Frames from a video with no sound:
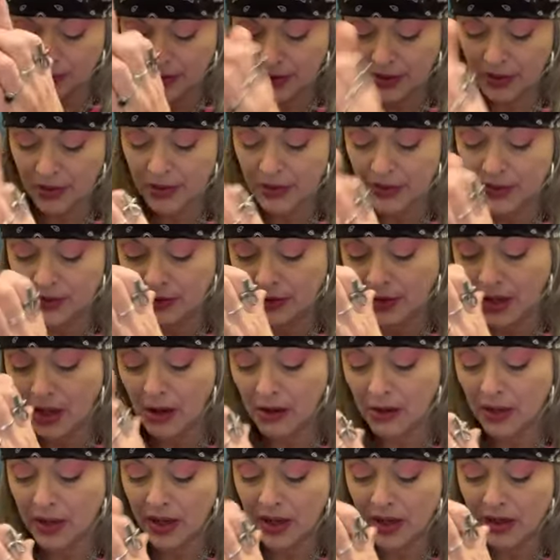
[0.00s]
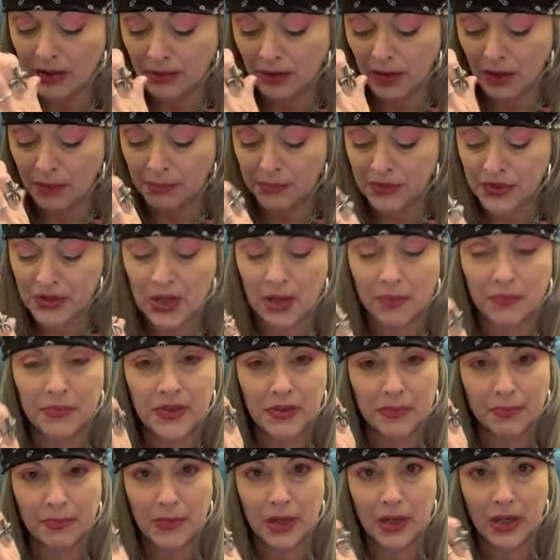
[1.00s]
because luck and lump
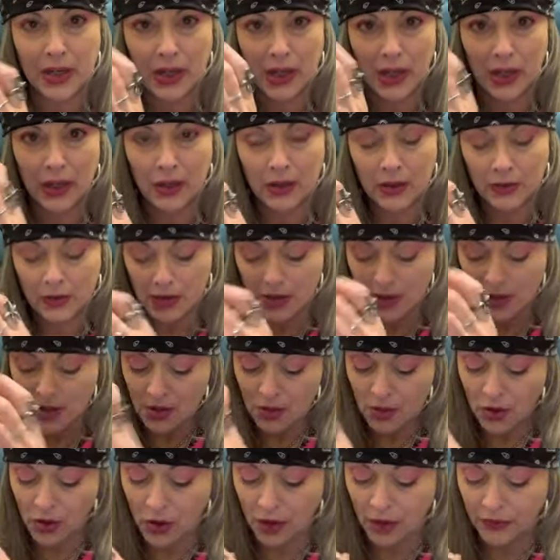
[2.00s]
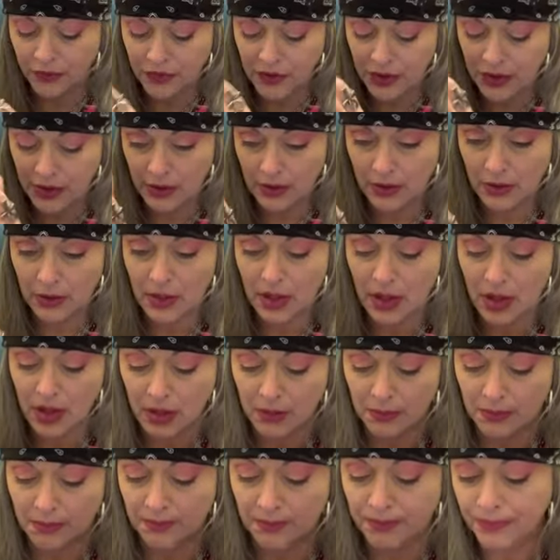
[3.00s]
sums of money often
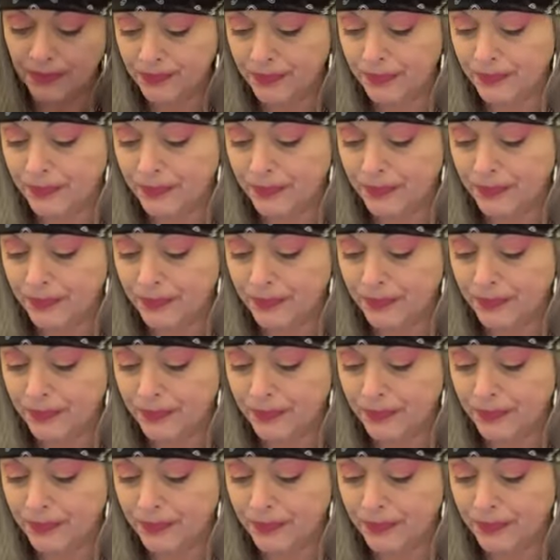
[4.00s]
come